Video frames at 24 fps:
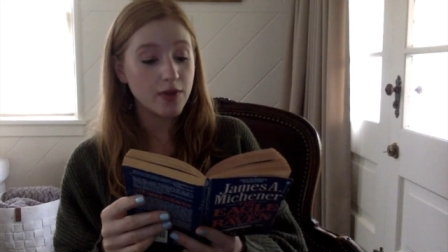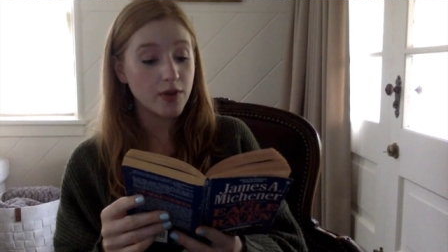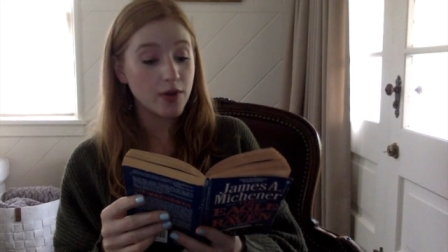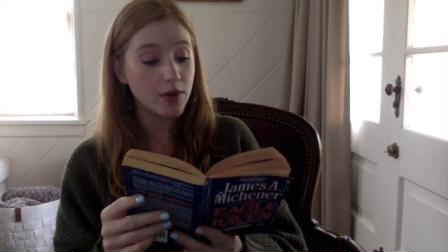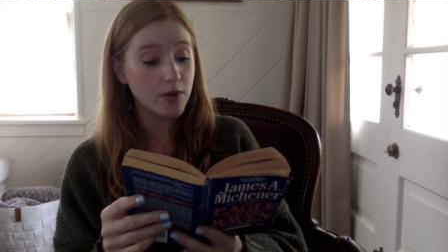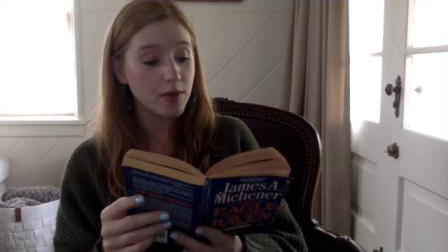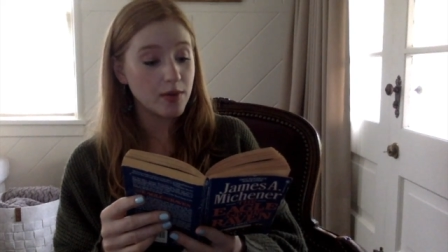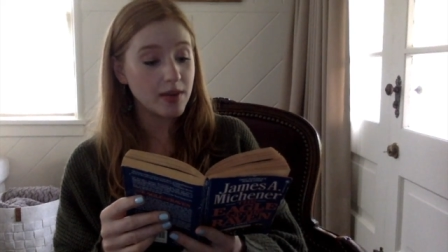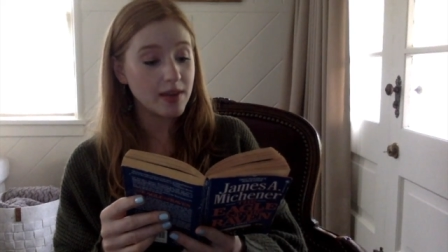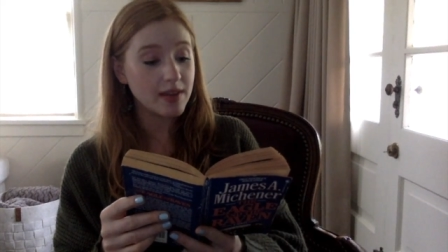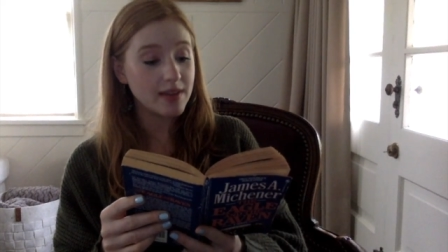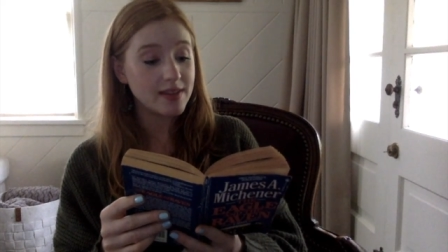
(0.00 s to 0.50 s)

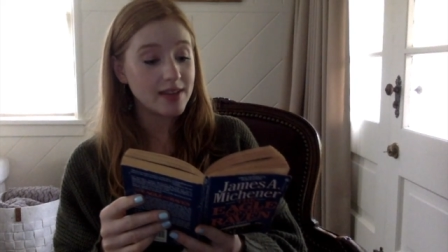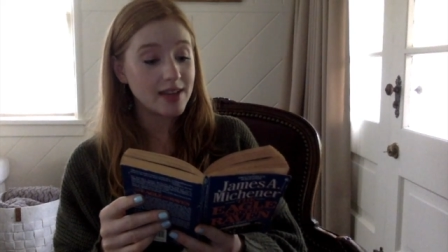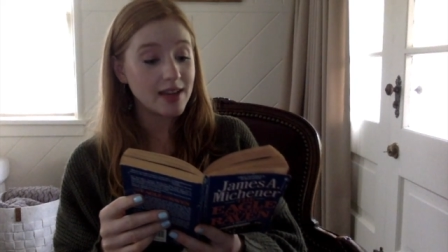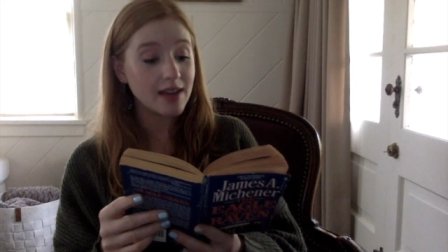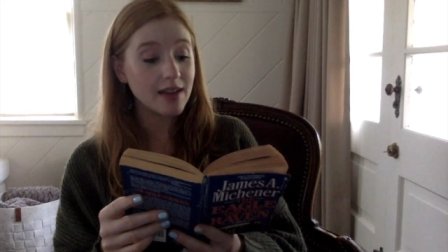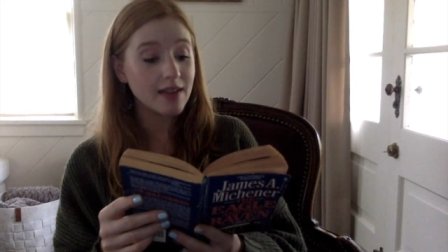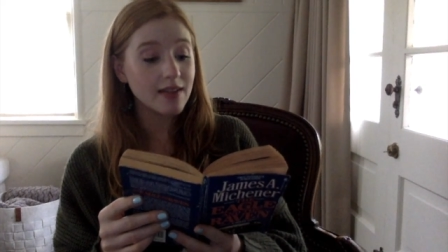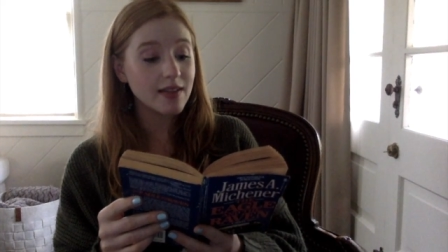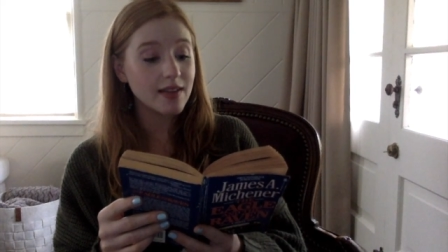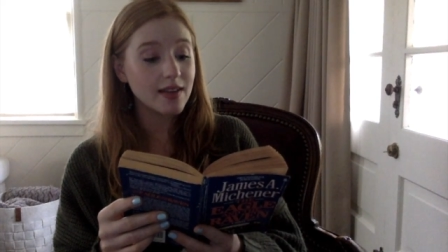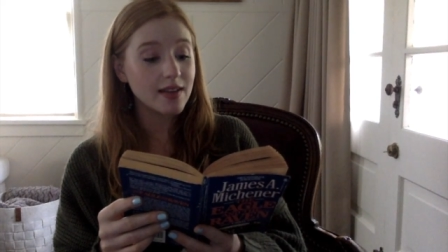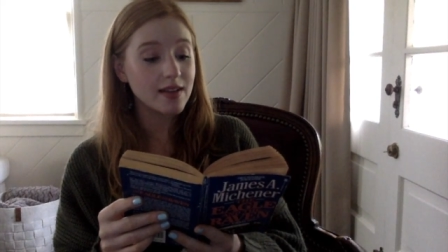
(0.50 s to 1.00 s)
whom his
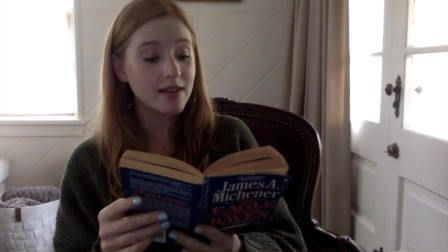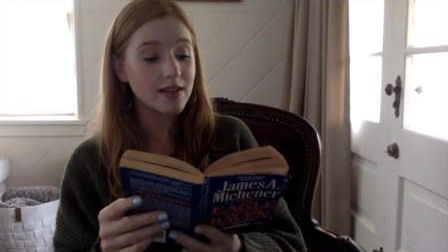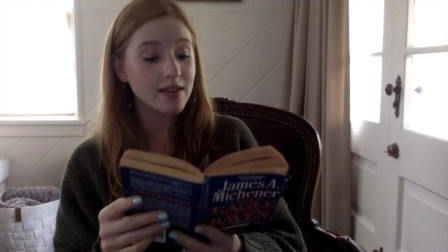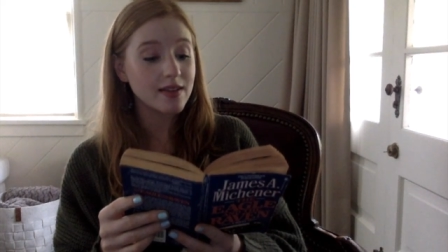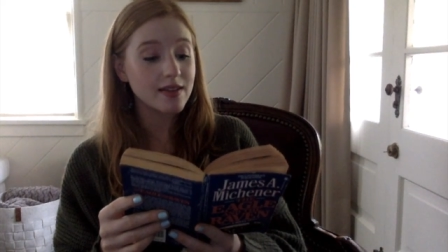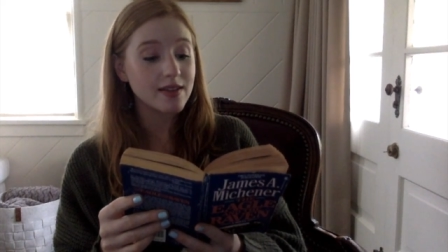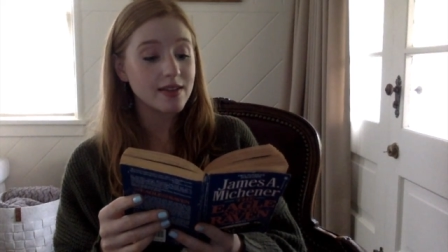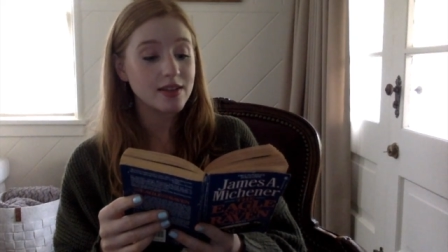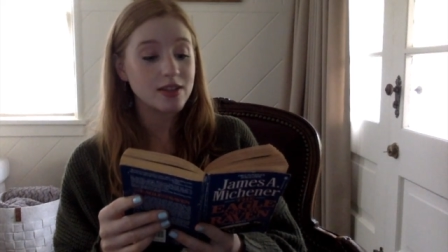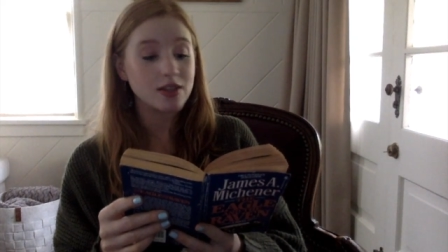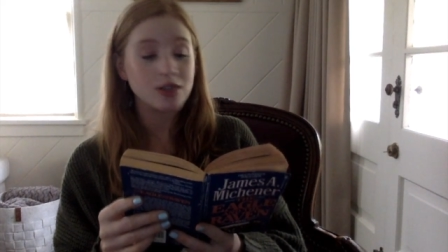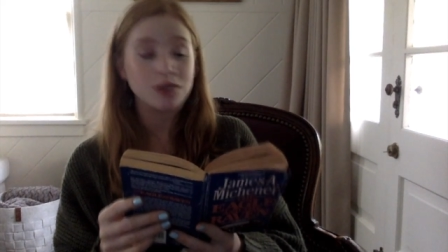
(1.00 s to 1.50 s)
Tennessee
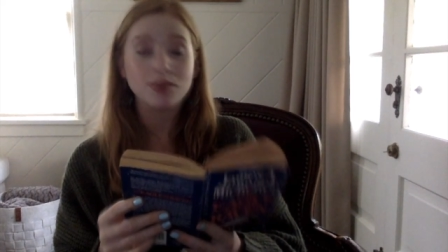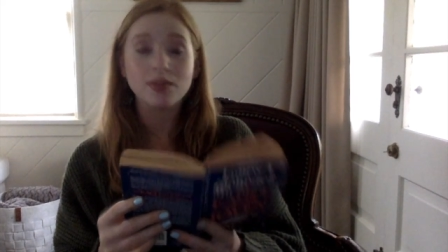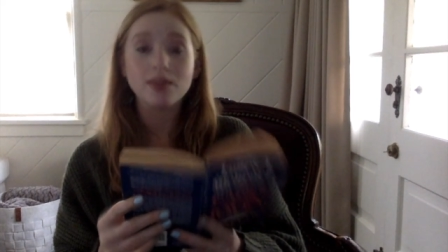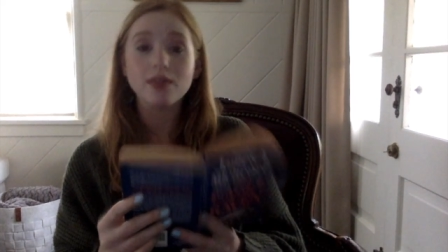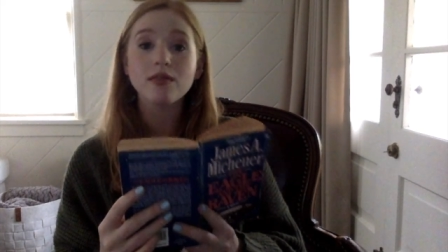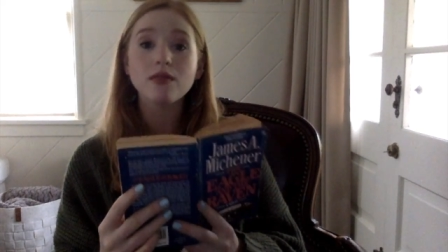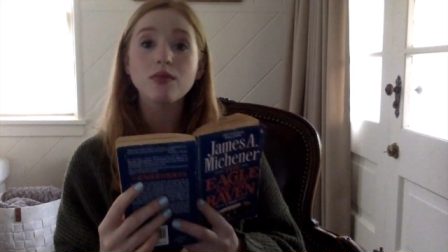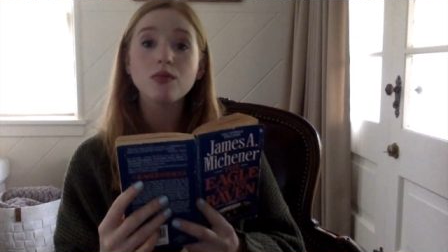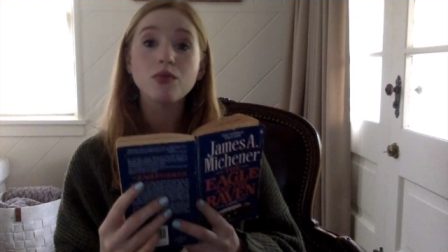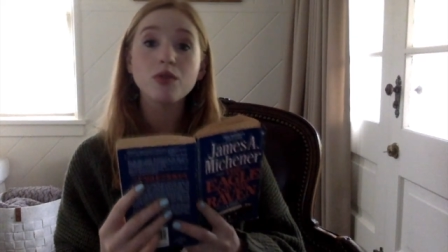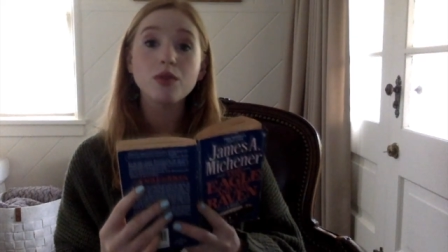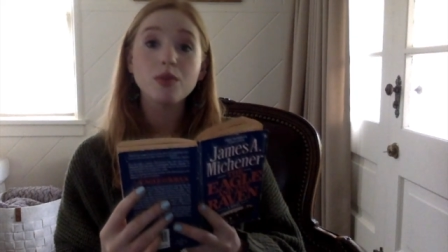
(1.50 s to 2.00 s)

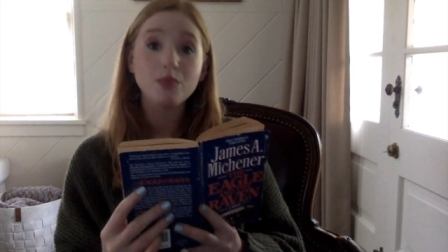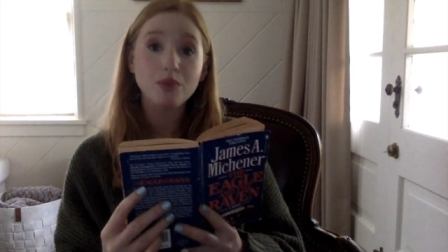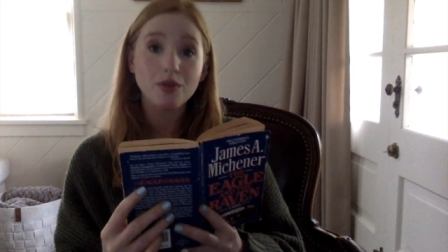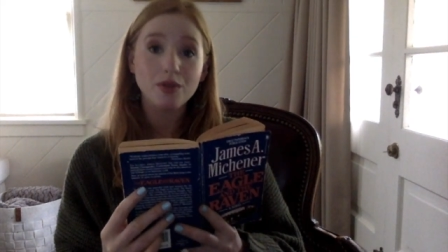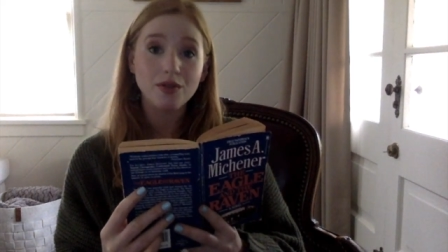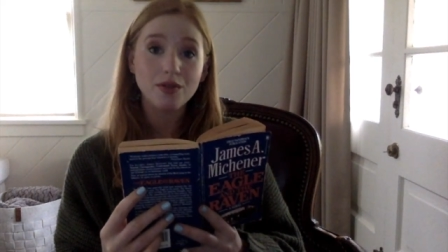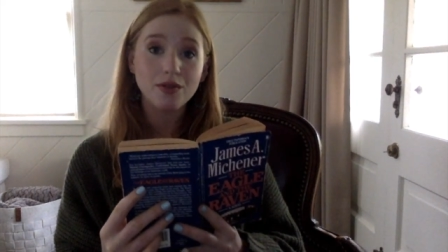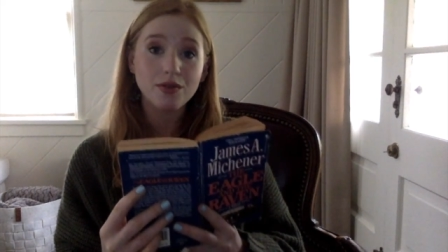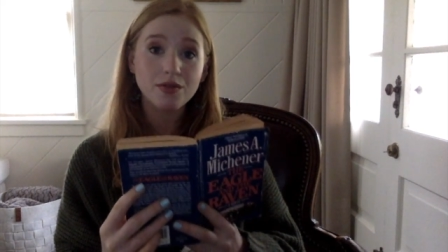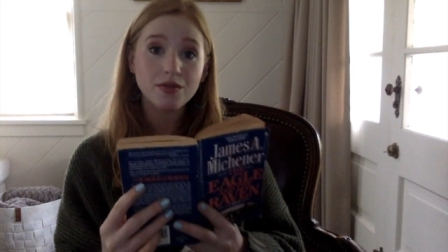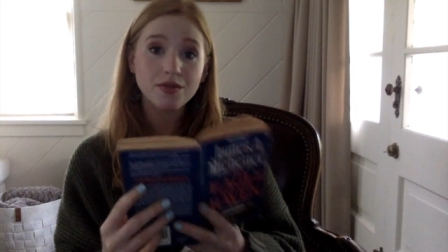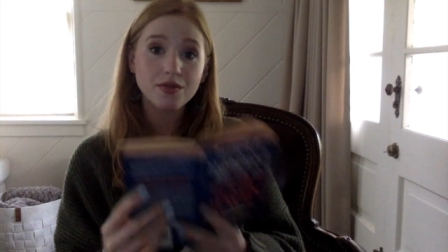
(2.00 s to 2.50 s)
constituents would
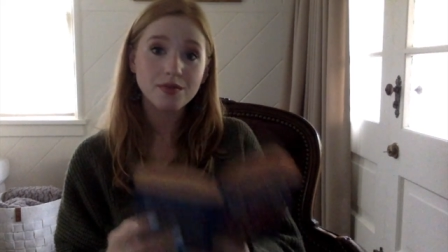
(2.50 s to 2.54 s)
approve.